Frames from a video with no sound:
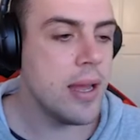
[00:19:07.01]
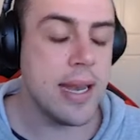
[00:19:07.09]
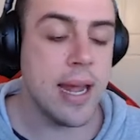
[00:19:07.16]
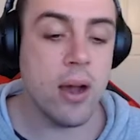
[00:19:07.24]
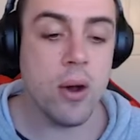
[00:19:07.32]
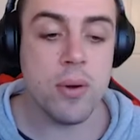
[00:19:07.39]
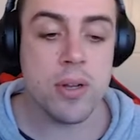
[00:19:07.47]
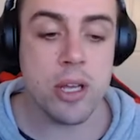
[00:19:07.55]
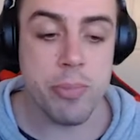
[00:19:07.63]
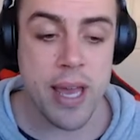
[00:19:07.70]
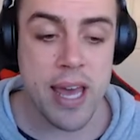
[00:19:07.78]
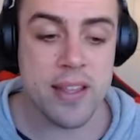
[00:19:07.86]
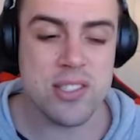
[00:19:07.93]
Now
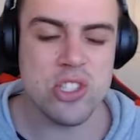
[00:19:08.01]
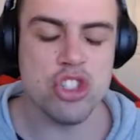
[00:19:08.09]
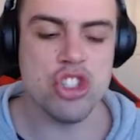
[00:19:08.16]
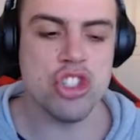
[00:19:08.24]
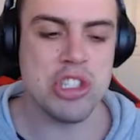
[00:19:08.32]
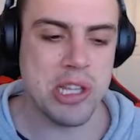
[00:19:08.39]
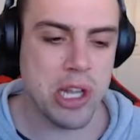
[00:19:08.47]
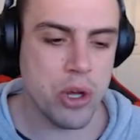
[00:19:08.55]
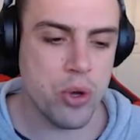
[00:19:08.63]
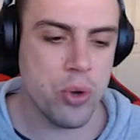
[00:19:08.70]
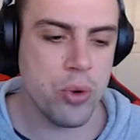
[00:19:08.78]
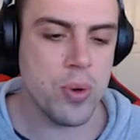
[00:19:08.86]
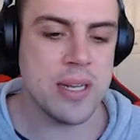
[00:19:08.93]
compare this to
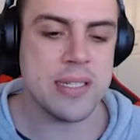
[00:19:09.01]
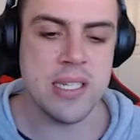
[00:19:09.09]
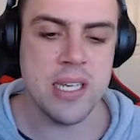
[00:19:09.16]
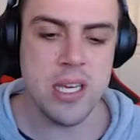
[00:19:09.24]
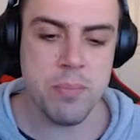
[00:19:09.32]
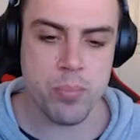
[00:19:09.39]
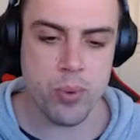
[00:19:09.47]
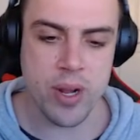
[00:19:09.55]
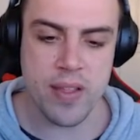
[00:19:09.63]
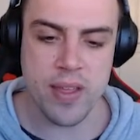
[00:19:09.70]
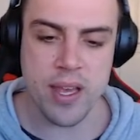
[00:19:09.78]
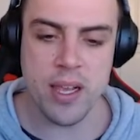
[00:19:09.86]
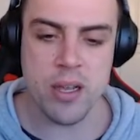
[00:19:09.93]
slow, deep
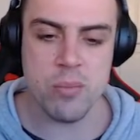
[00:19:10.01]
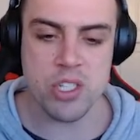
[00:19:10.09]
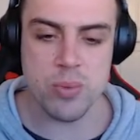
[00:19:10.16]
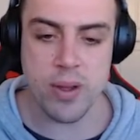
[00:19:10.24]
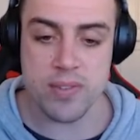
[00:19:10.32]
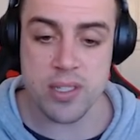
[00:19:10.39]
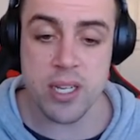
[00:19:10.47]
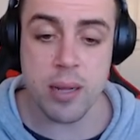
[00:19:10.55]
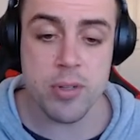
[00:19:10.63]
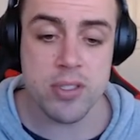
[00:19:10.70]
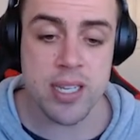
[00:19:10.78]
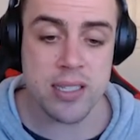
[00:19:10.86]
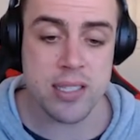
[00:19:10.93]
breathing in which we've
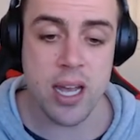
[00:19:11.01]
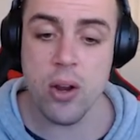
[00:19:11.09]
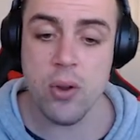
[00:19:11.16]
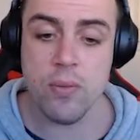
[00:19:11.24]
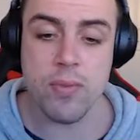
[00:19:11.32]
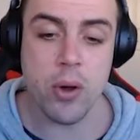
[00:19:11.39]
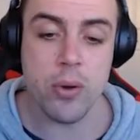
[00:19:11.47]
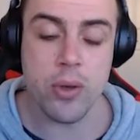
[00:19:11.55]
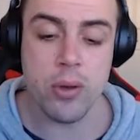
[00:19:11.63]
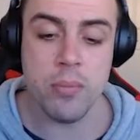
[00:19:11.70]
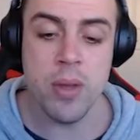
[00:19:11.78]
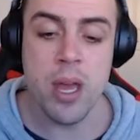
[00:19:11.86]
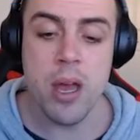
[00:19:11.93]
doubled our tidal
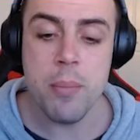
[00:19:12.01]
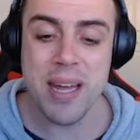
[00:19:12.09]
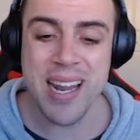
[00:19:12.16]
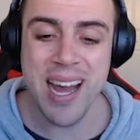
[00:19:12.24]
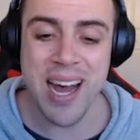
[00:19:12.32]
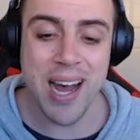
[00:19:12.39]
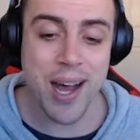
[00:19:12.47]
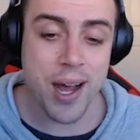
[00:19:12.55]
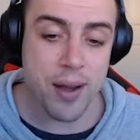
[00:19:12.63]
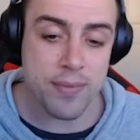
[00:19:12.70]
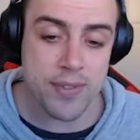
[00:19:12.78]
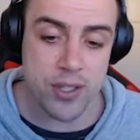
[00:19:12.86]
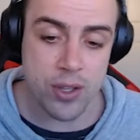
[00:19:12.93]
volume but
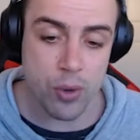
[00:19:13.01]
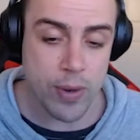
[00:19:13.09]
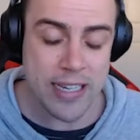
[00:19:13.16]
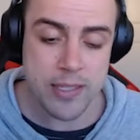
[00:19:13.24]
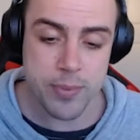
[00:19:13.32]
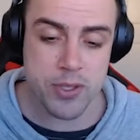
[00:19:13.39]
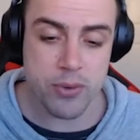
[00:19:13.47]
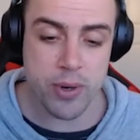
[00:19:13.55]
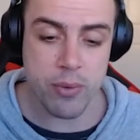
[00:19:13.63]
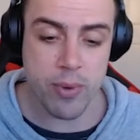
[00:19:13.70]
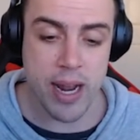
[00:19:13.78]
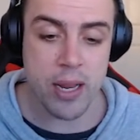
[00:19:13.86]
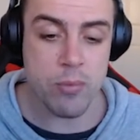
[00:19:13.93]
halved the respiratory
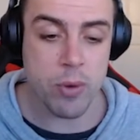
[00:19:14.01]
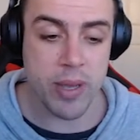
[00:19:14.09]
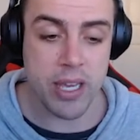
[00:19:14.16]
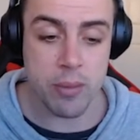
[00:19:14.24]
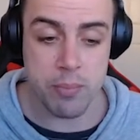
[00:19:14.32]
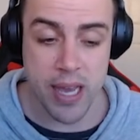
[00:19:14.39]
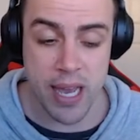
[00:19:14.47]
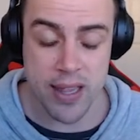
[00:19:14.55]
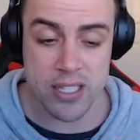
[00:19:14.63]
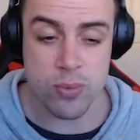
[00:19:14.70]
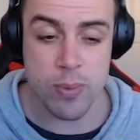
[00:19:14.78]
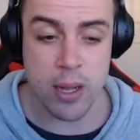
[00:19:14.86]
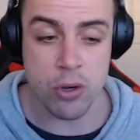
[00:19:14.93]
rate when we compare
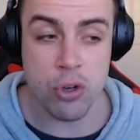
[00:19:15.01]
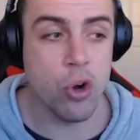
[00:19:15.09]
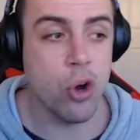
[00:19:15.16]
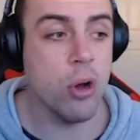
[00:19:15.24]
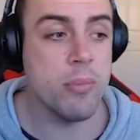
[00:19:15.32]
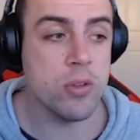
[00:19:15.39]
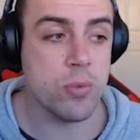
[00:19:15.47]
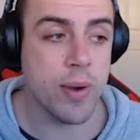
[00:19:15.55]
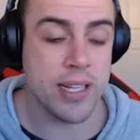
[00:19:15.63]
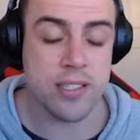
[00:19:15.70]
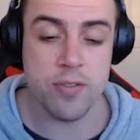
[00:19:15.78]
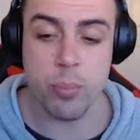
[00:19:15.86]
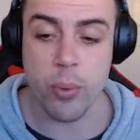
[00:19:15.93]
that to our normal
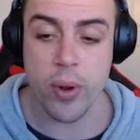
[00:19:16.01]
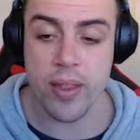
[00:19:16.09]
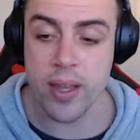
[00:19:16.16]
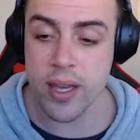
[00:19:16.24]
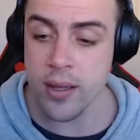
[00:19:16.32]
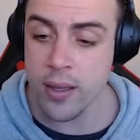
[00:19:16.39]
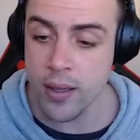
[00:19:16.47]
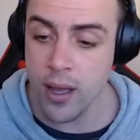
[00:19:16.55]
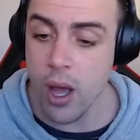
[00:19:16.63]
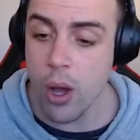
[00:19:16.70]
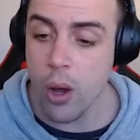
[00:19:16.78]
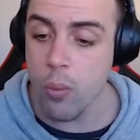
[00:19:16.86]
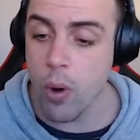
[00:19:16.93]
rate of breathing.
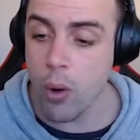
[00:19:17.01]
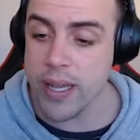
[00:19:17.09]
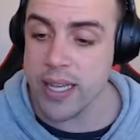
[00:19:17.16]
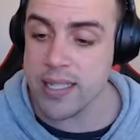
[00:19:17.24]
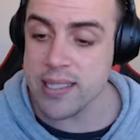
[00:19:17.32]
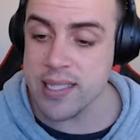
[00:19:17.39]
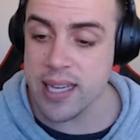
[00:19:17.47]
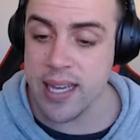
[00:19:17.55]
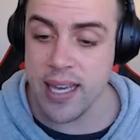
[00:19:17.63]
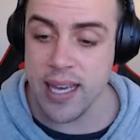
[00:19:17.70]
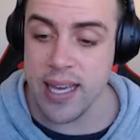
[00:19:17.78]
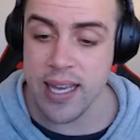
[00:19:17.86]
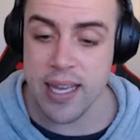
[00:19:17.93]
What we can see
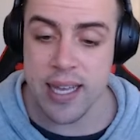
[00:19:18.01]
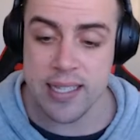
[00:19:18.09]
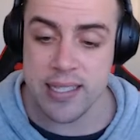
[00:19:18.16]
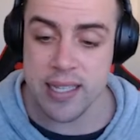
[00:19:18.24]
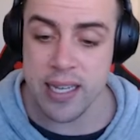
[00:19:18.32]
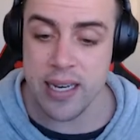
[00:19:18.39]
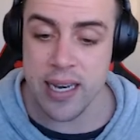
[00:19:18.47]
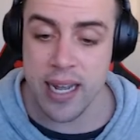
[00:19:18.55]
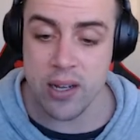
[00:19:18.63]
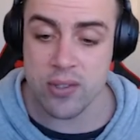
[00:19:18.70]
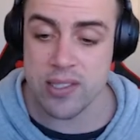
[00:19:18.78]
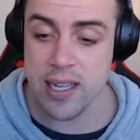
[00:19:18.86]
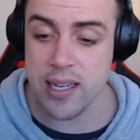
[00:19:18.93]
here is that
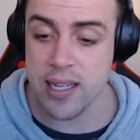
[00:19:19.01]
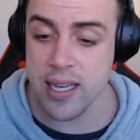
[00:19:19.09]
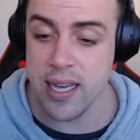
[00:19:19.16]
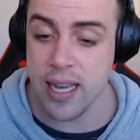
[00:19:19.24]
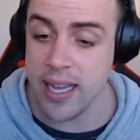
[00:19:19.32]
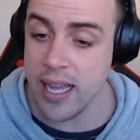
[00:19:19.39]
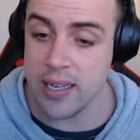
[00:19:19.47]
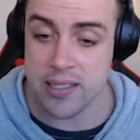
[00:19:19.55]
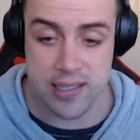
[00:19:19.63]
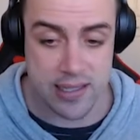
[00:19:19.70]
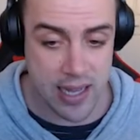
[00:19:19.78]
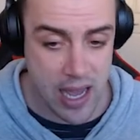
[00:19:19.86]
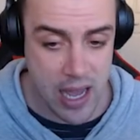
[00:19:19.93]
now suddenly, again,
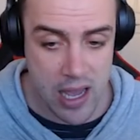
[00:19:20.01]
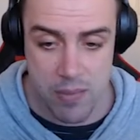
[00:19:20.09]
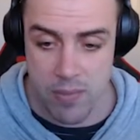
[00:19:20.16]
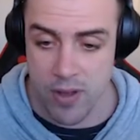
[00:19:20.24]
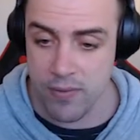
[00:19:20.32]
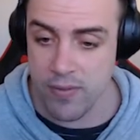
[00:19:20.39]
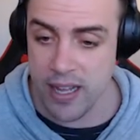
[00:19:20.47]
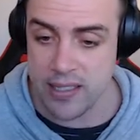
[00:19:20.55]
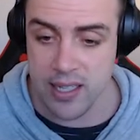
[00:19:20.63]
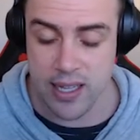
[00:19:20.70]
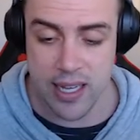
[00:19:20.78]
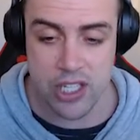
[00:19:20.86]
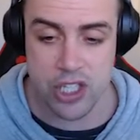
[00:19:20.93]
same
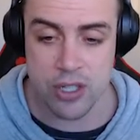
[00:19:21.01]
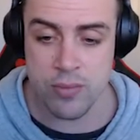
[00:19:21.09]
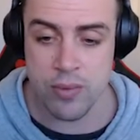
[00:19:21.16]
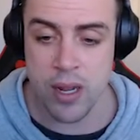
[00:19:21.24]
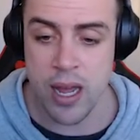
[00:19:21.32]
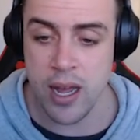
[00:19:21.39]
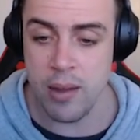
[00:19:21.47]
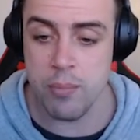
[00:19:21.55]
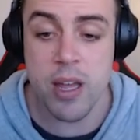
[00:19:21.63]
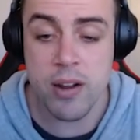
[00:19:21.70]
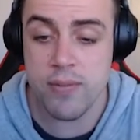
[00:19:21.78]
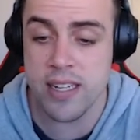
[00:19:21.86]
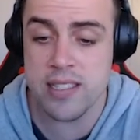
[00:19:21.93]
ventilation,
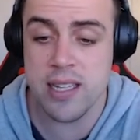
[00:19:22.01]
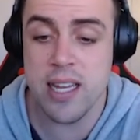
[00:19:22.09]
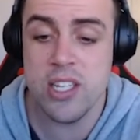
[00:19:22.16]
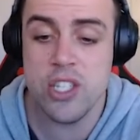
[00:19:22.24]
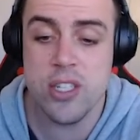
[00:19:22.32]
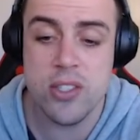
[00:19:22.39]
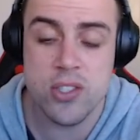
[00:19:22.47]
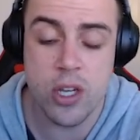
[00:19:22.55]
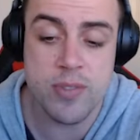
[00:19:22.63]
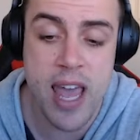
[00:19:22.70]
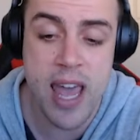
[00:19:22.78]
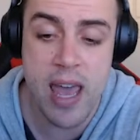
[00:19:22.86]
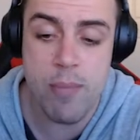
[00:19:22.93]
minute ventilation in
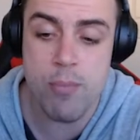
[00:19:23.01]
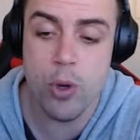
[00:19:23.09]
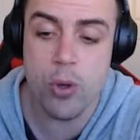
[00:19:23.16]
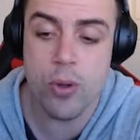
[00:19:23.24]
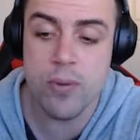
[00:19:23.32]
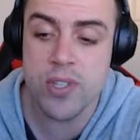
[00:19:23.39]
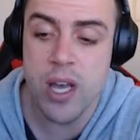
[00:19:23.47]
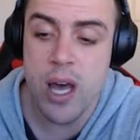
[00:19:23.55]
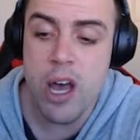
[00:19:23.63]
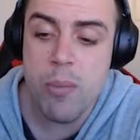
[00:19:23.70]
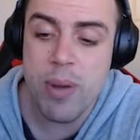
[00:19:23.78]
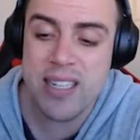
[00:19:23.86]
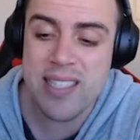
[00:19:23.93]
terms of air moved,
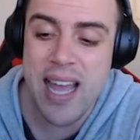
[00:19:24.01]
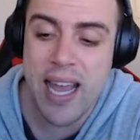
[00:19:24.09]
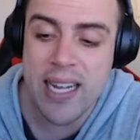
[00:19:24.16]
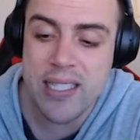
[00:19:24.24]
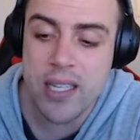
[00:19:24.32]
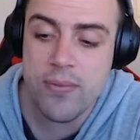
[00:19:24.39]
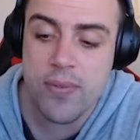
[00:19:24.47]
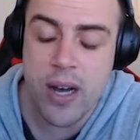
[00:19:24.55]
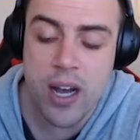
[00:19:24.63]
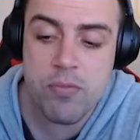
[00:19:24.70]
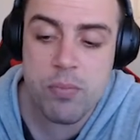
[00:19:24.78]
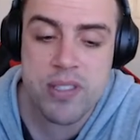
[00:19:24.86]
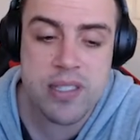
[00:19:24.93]
but it's
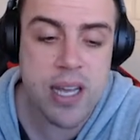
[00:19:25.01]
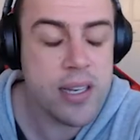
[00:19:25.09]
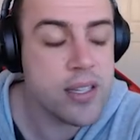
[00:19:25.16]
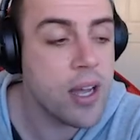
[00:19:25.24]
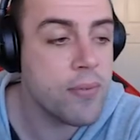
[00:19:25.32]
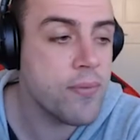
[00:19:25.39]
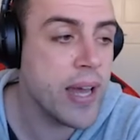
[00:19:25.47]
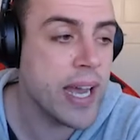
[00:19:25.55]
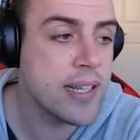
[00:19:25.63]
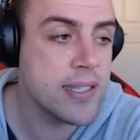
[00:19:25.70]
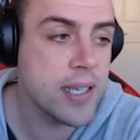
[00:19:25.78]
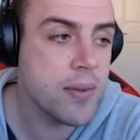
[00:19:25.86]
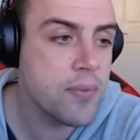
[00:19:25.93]
85%
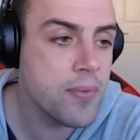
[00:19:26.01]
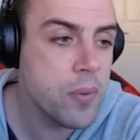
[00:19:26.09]
effective.